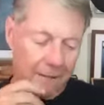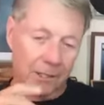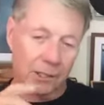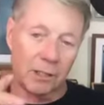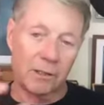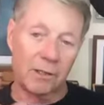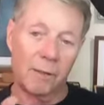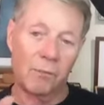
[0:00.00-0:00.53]
that
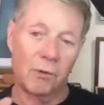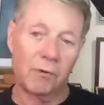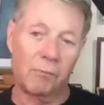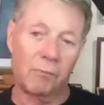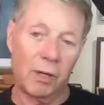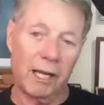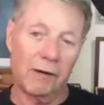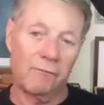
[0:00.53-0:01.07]
the number of
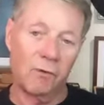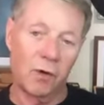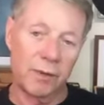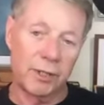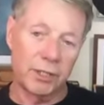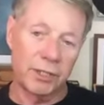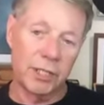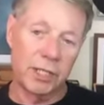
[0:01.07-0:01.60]
plaque
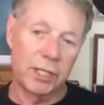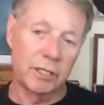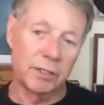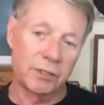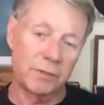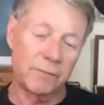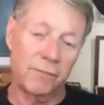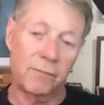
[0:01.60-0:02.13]
forming
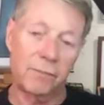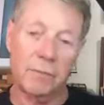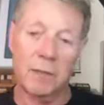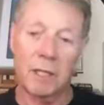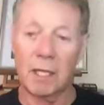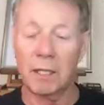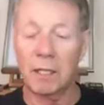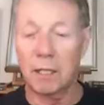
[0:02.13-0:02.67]
cells
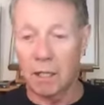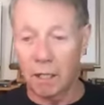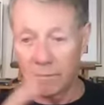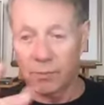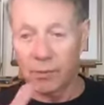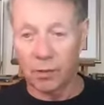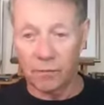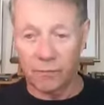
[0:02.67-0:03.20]
in the
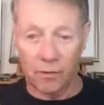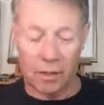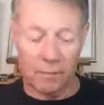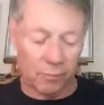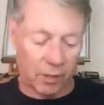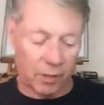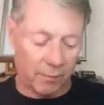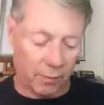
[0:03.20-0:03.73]

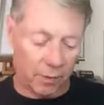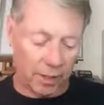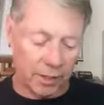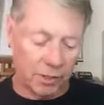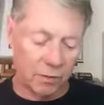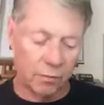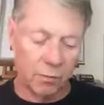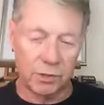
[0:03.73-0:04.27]
unpurified
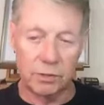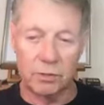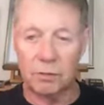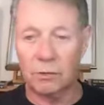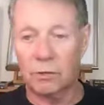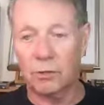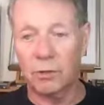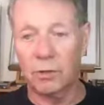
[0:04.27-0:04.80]
preparation was
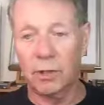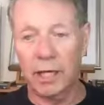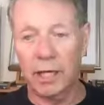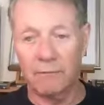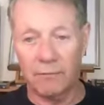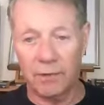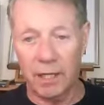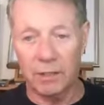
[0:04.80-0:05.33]

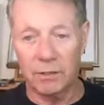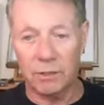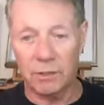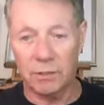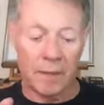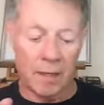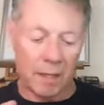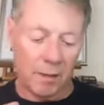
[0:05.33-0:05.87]
2,500,